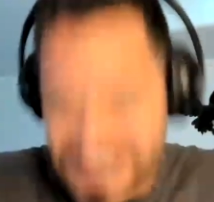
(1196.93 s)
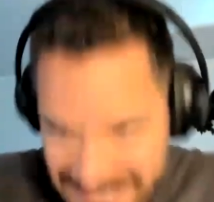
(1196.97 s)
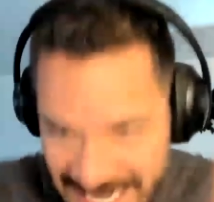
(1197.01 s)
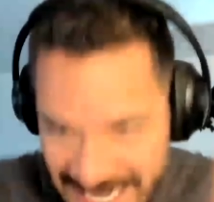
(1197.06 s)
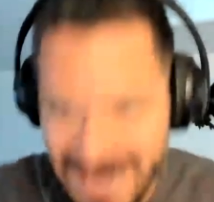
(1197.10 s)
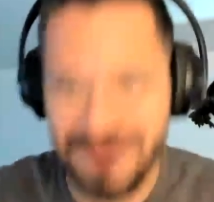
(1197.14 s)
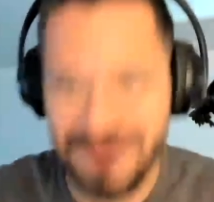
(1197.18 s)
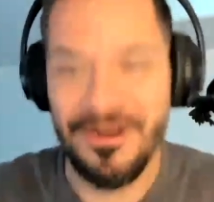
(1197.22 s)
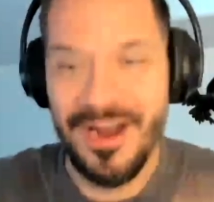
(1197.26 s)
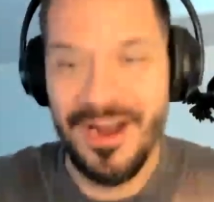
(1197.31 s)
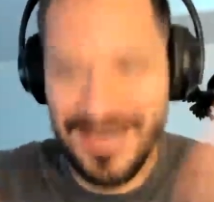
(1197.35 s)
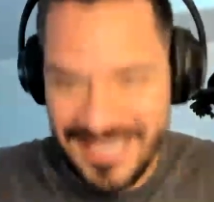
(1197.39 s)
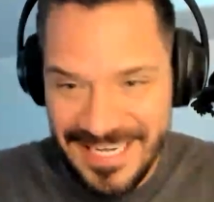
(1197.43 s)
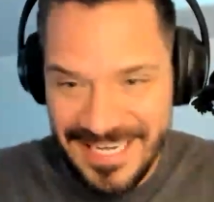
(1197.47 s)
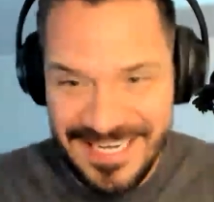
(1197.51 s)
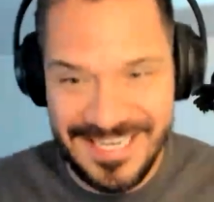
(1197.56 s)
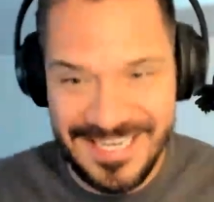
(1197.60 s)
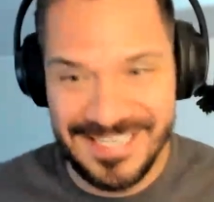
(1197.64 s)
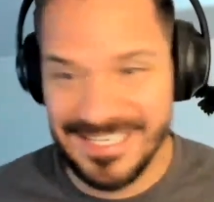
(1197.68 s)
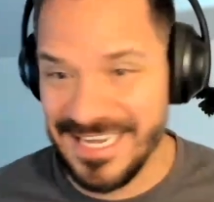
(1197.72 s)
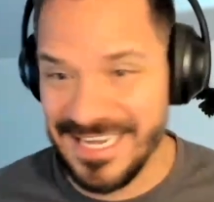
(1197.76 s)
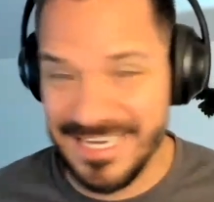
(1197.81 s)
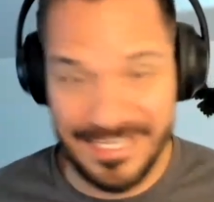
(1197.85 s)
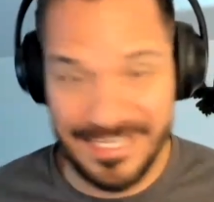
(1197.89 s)

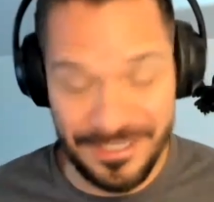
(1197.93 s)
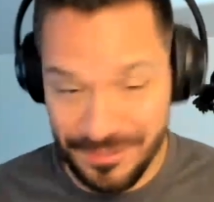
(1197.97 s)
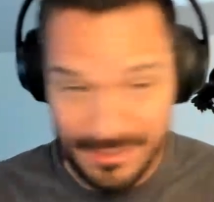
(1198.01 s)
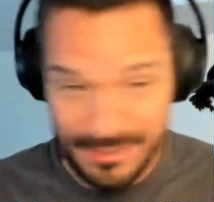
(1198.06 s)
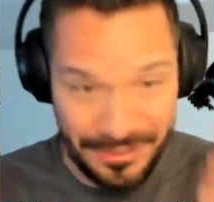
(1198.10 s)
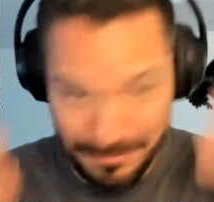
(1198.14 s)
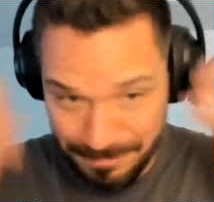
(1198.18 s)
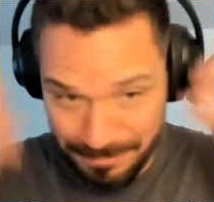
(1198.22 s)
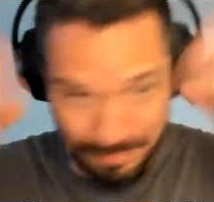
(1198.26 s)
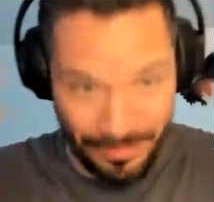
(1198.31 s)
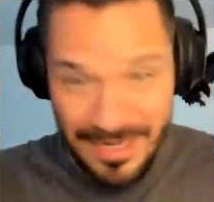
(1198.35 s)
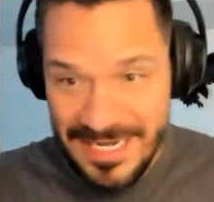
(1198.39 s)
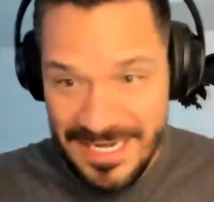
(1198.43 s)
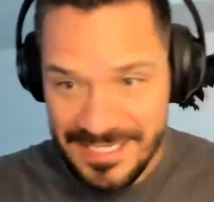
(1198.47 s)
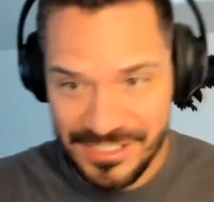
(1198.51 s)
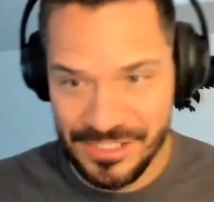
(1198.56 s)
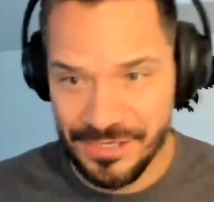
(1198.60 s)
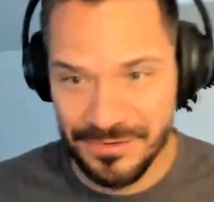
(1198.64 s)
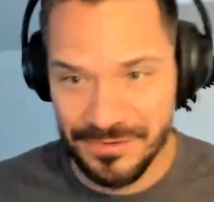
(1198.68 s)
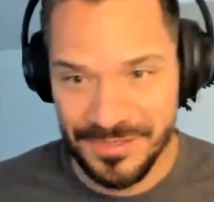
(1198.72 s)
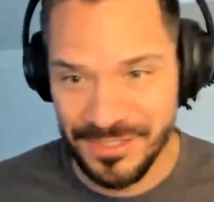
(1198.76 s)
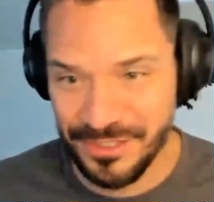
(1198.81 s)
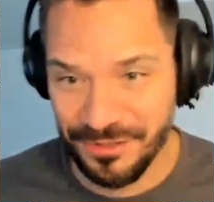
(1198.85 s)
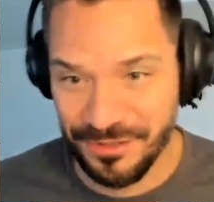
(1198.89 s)
skyrocketed, like your brain's
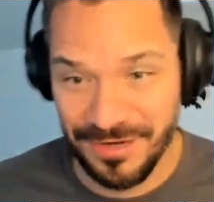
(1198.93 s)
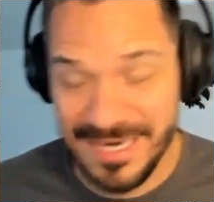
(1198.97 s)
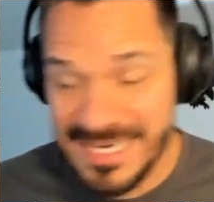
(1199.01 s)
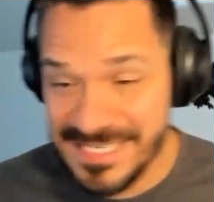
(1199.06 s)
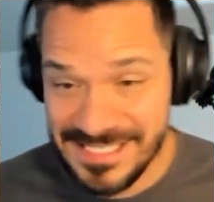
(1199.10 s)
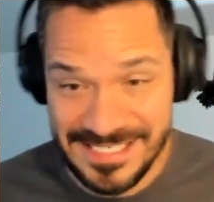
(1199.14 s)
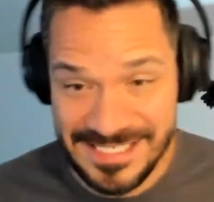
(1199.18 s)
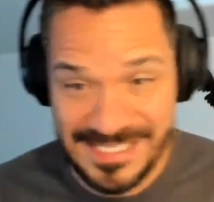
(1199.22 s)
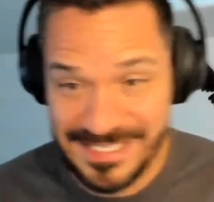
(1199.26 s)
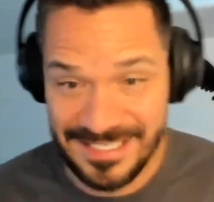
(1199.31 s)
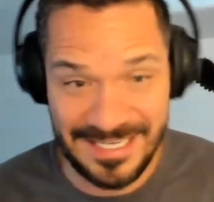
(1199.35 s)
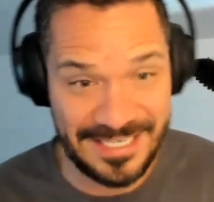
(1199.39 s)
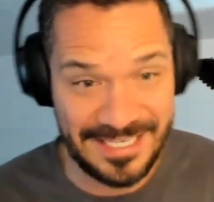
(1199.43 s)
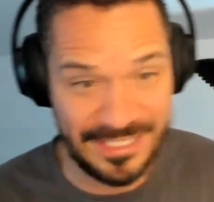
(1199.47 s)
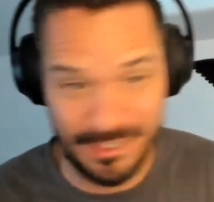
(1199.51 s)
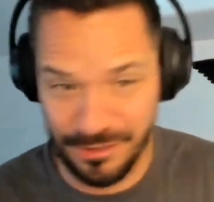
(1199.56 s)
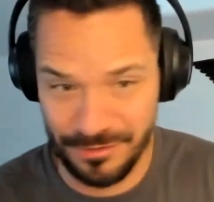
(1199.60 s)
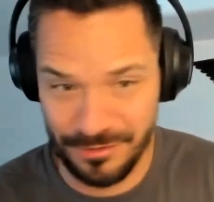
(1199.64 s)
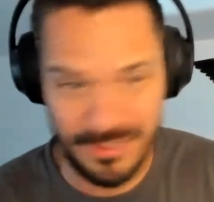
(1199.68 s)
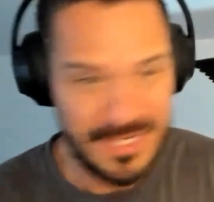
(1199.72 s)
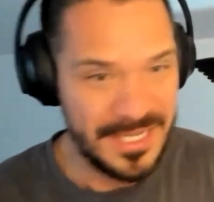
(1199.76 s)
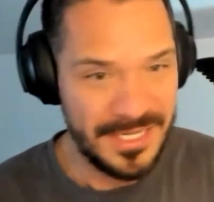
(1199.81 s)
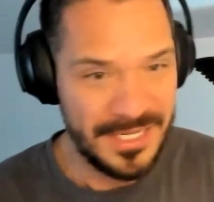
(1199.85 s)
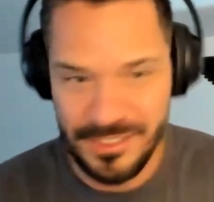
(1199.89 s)
going crazy, like
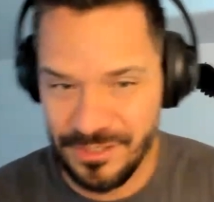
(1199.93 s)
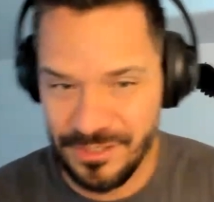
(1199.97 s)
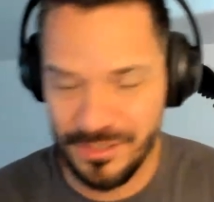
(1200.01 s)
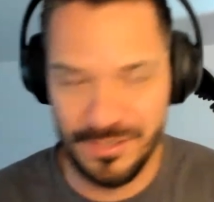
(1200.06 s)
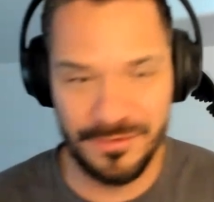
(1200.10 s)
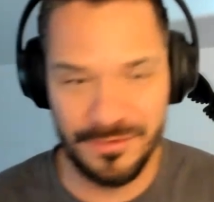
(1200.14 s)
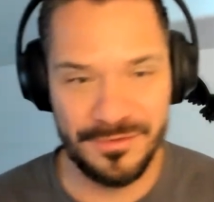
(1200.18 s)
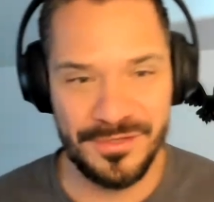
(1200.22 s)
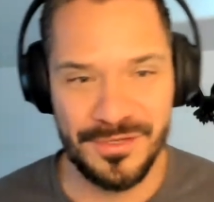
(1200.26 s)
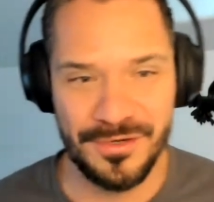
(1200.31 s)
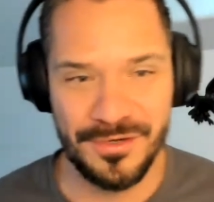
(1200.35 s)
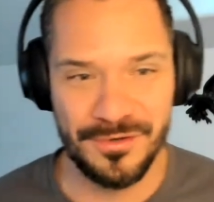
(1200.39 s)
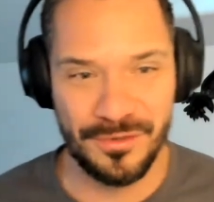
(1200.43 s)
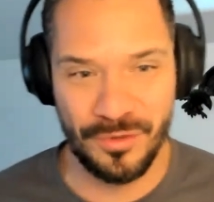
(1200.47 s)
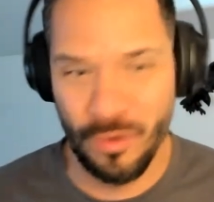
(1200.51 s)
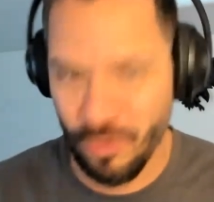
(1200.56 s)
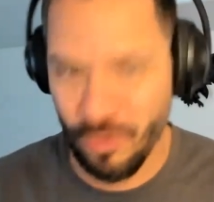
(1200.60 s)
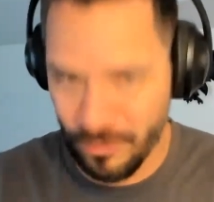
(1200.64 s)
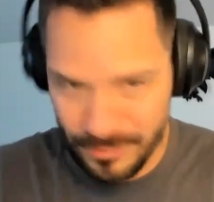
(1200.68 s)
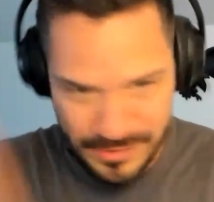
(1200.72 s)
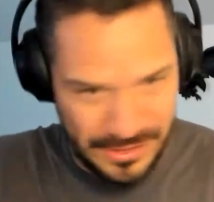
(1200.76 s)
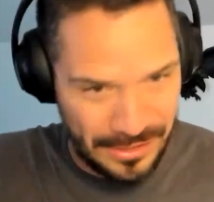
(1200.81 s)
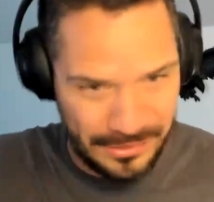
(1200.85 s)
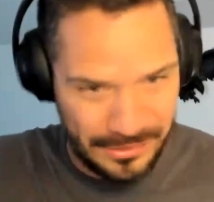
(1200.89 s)
you know
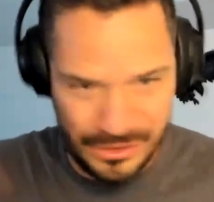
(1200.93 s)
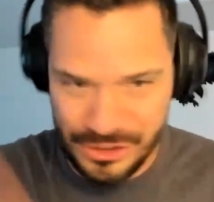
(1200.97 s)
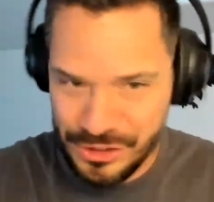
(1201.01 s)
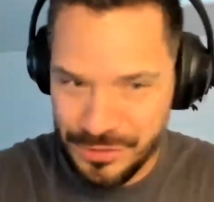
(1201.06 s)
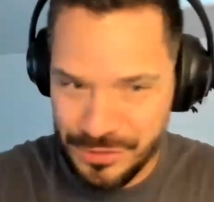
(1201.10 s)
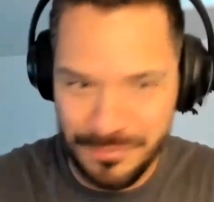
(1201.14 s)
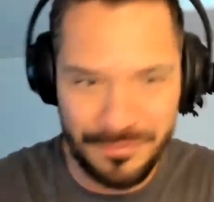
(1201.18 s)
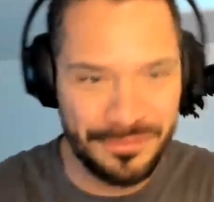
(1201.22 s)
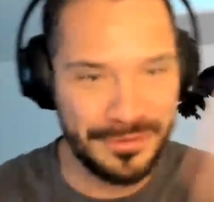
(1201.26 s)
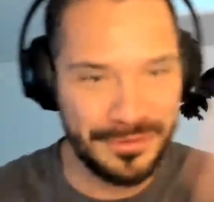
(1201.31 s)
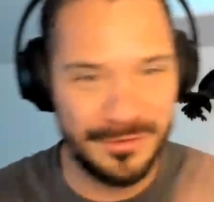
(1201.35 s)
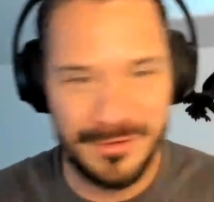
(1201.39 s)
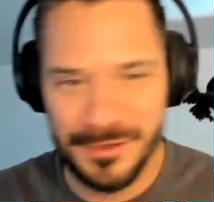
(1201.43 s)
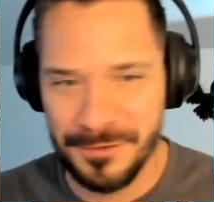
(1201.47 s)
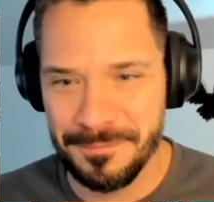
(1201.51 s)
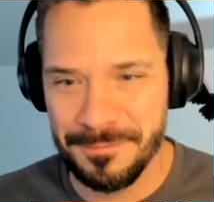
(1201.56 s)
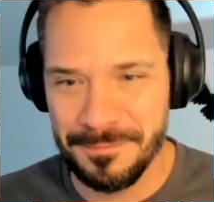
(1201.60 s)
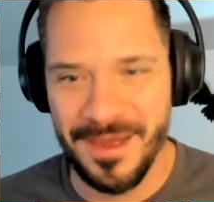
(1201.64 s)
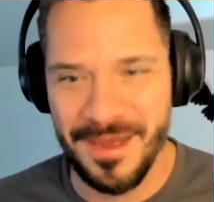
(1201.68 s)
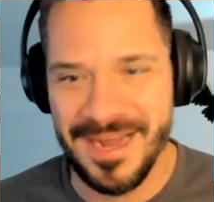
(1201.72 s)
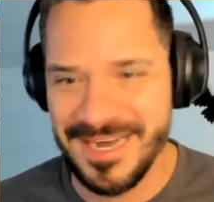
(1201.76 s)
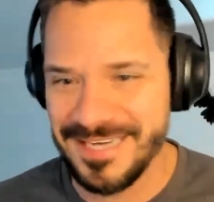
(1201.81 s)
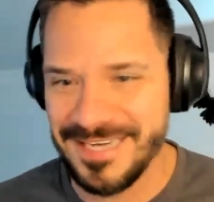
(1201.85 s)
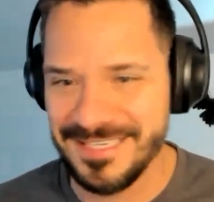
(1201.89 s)
cortisol shooting through your
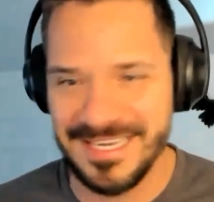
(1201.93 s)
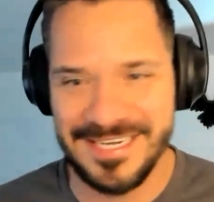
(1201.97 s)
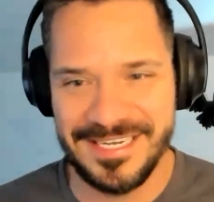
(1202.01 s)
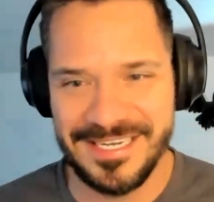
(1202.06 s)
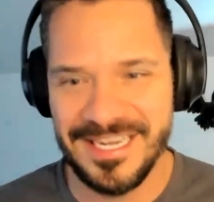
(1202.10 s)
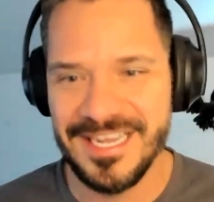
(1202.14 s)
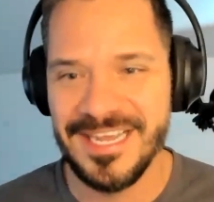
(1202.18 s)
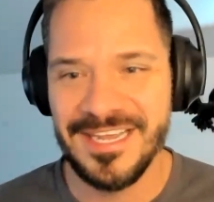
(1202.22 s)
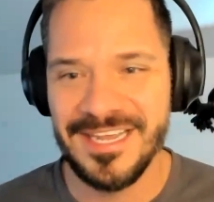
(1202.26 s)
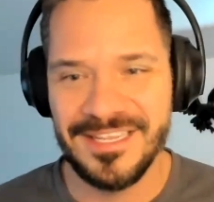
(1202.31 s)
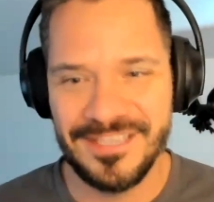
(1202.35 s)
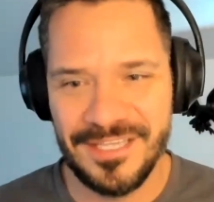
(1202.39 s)
body, like